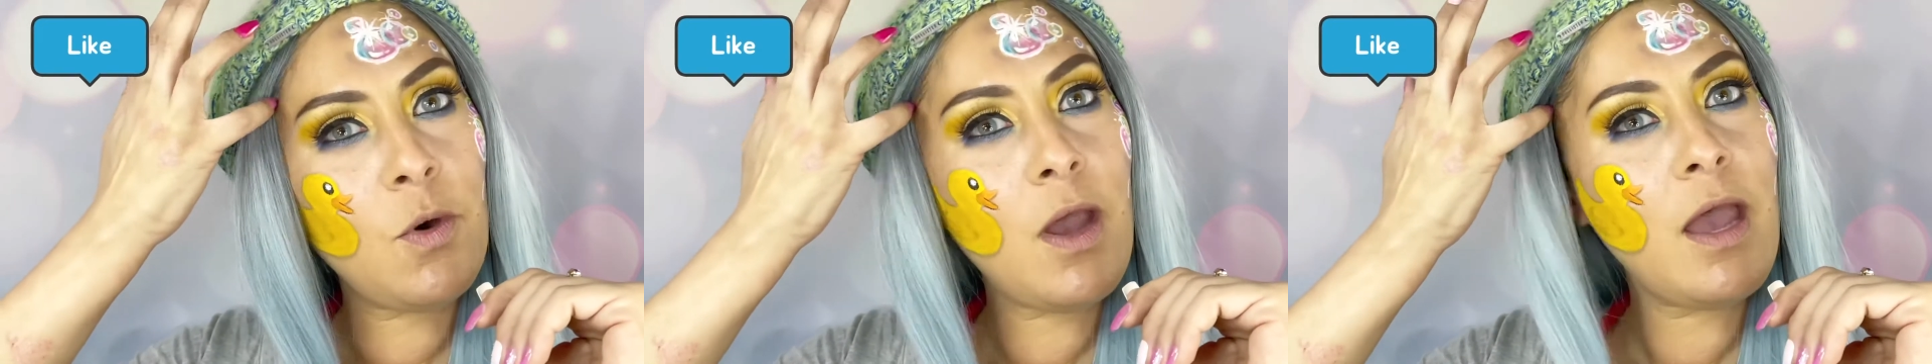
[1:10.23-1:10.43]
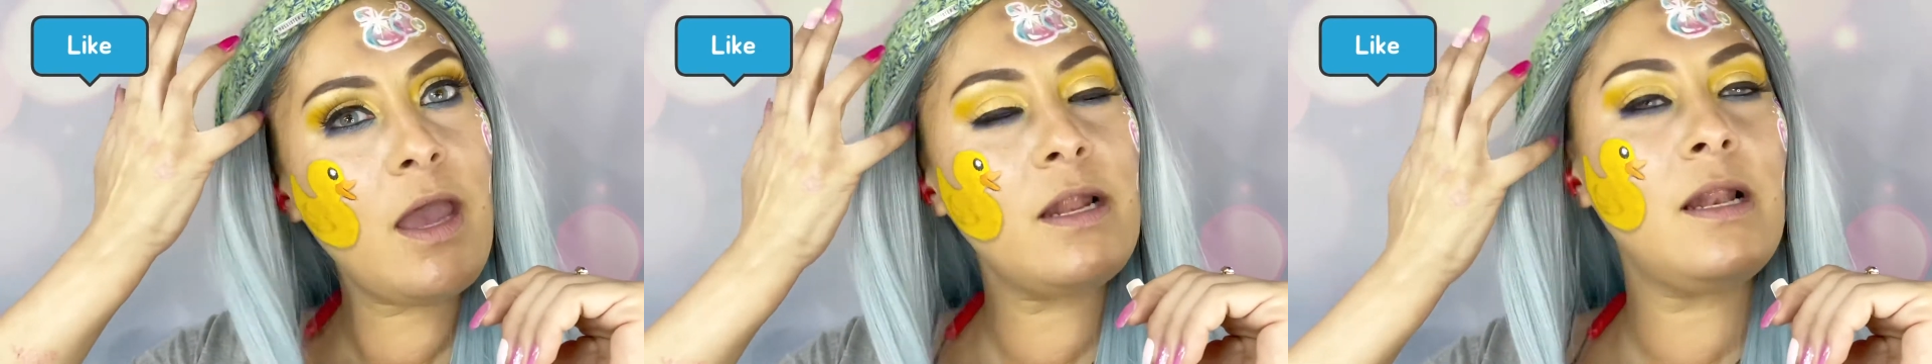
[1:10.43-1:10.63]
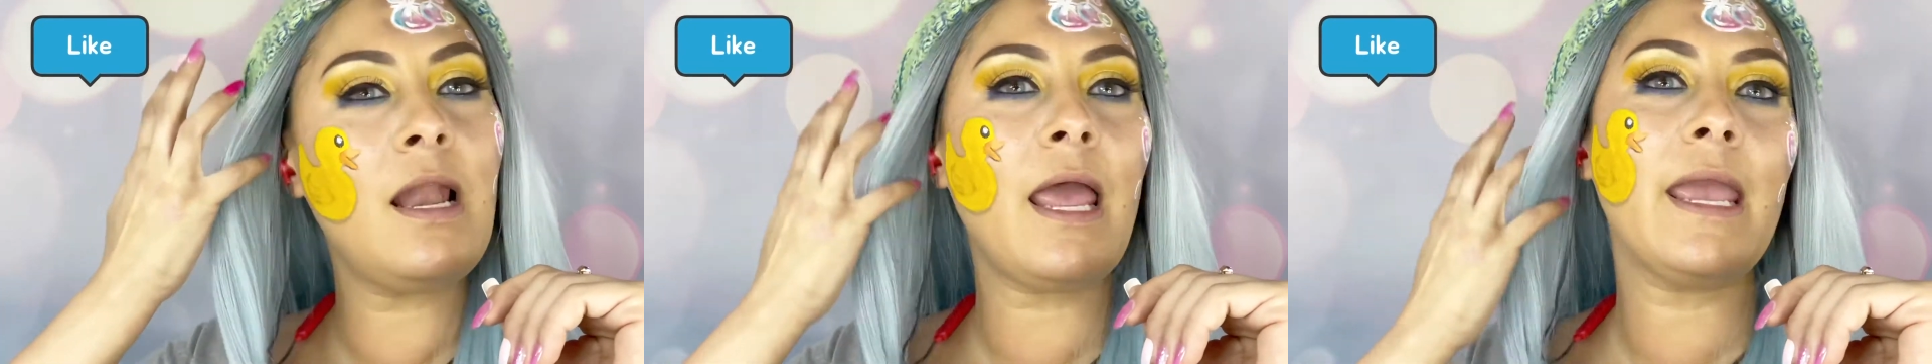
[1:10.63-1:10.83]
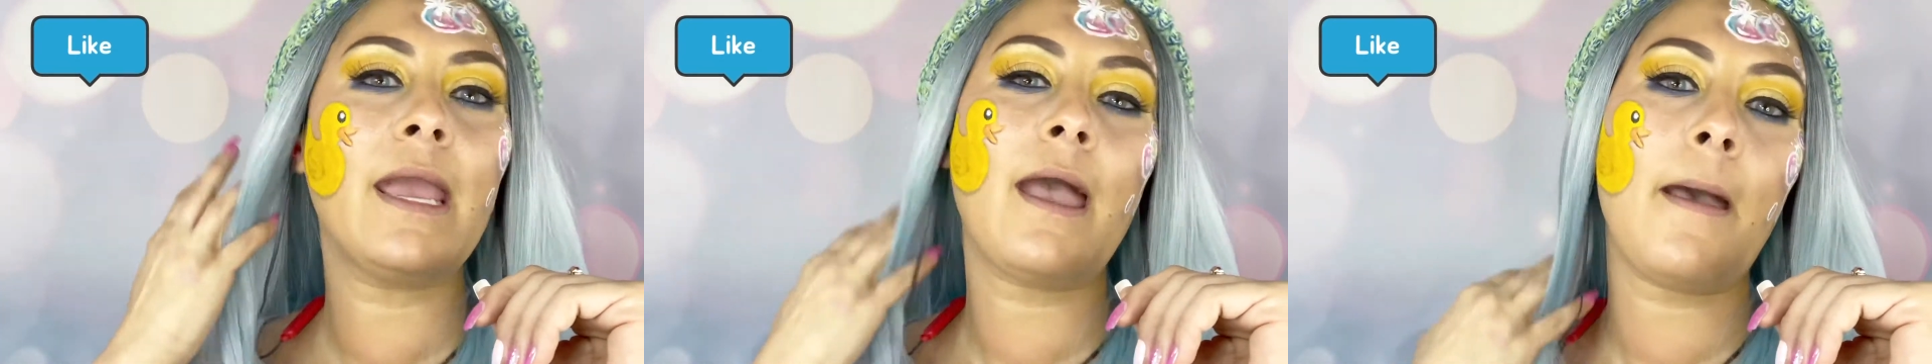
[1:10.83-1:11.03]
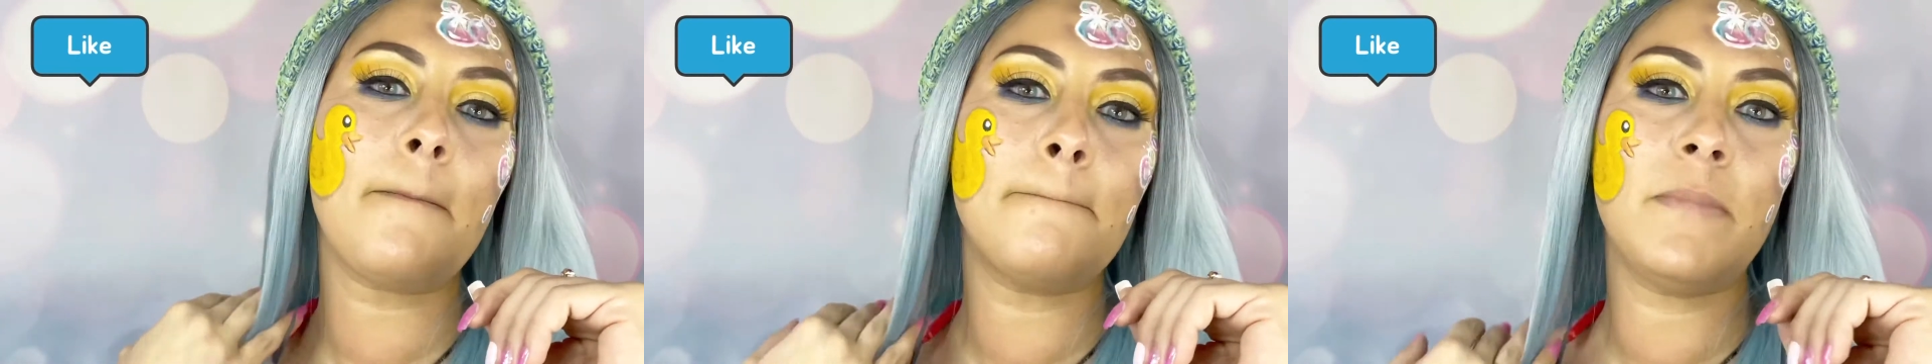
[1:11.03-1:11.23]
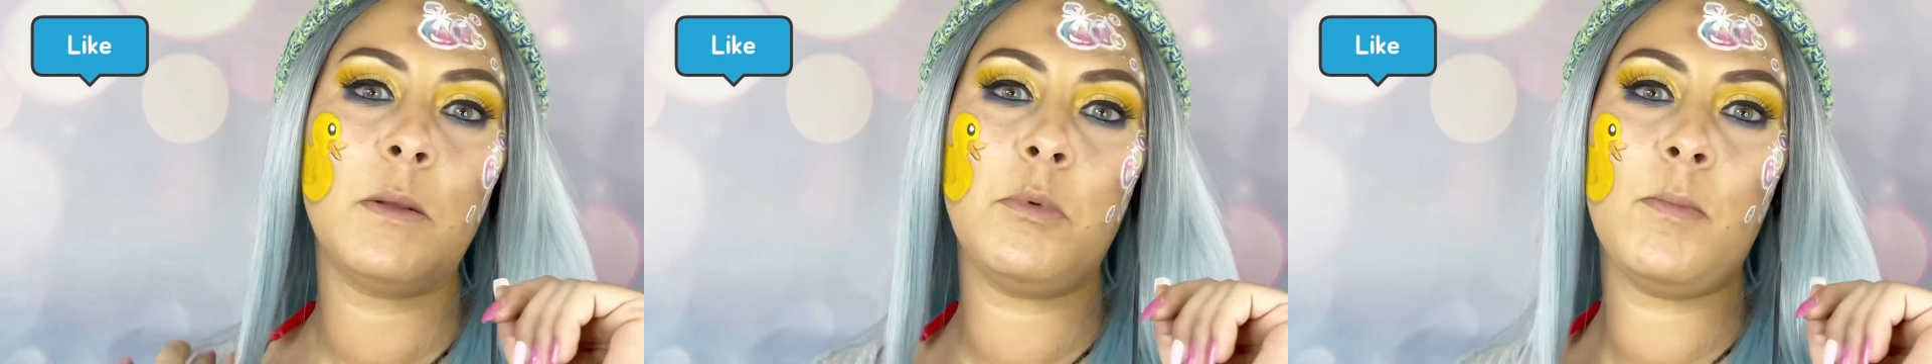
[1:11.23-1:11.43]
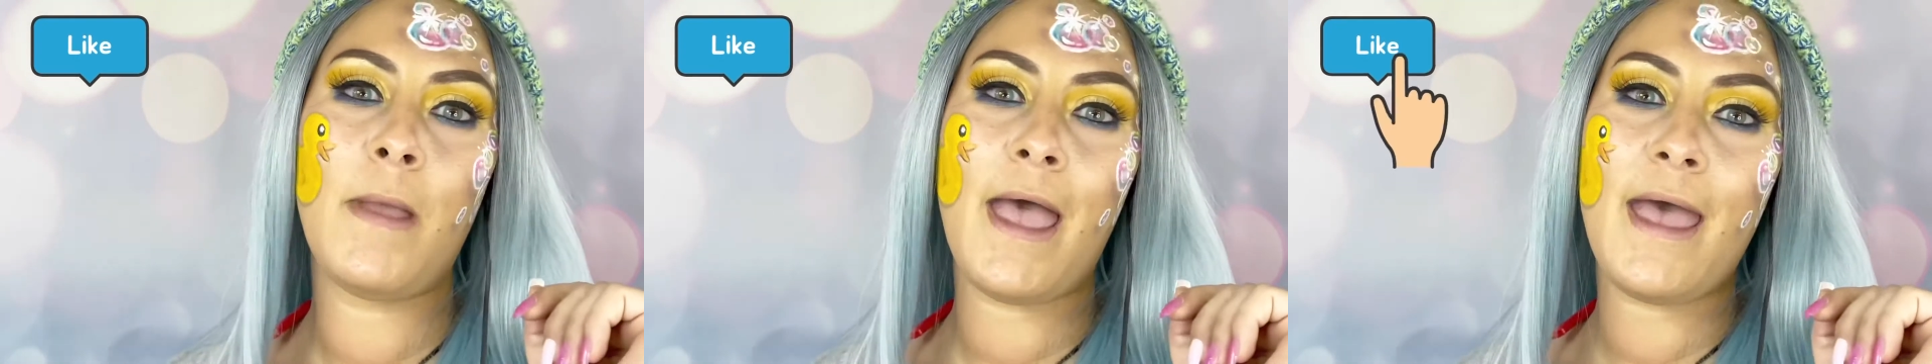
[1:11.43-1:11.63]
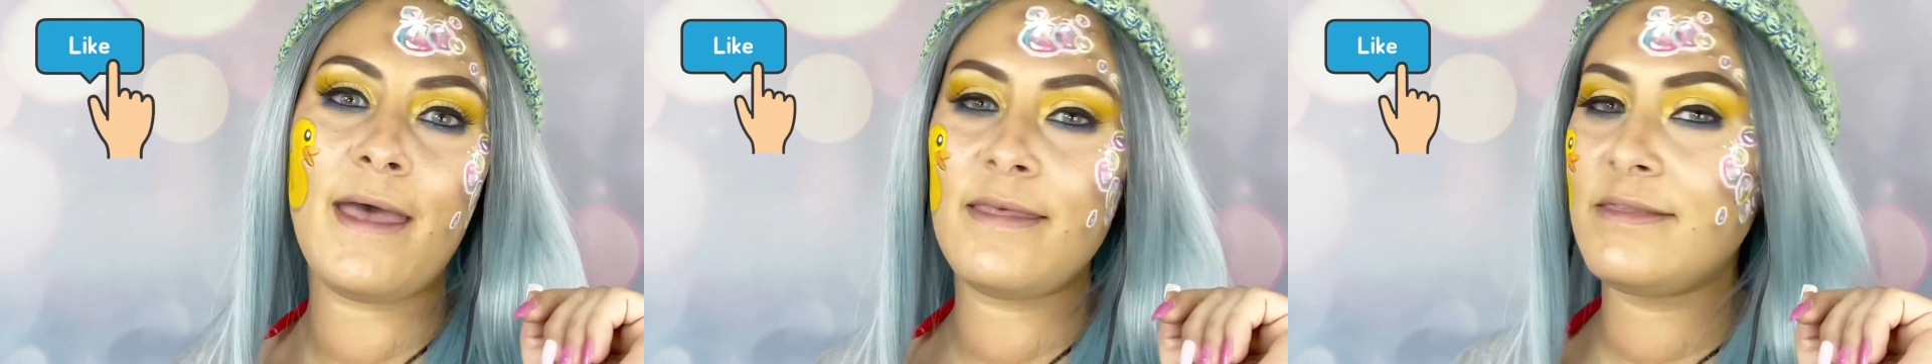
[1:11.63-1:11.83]
like bubble
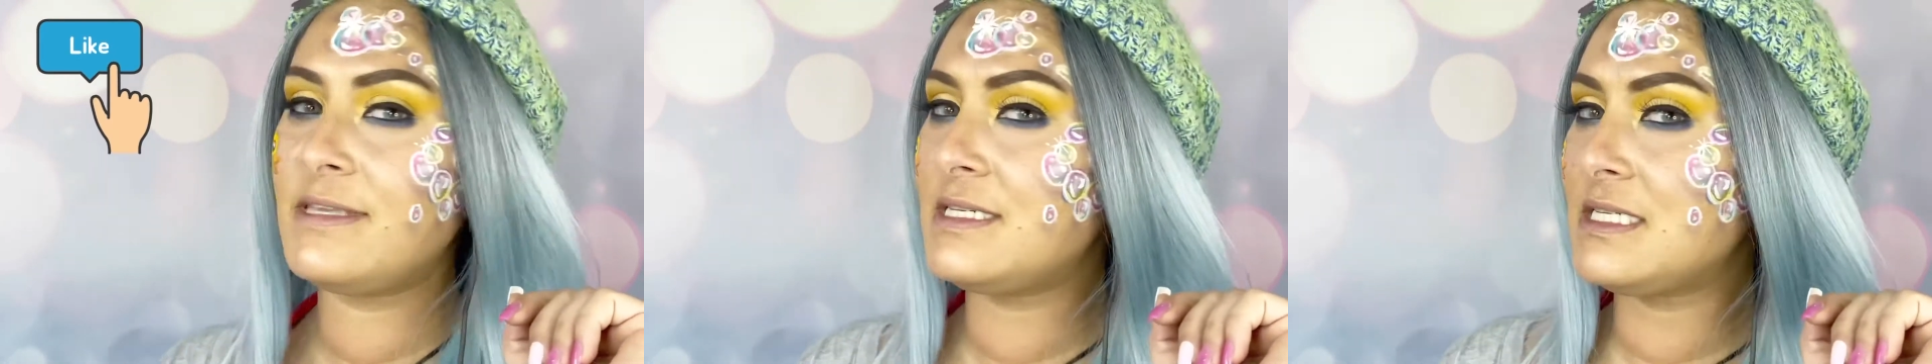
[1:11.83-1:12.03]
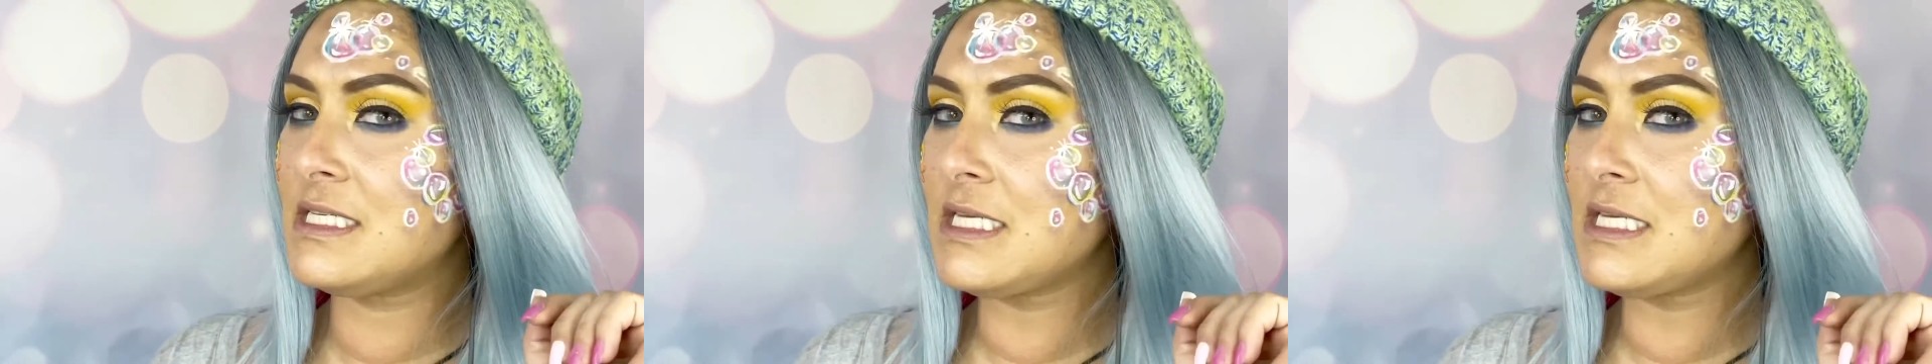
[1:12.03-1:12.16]
baths.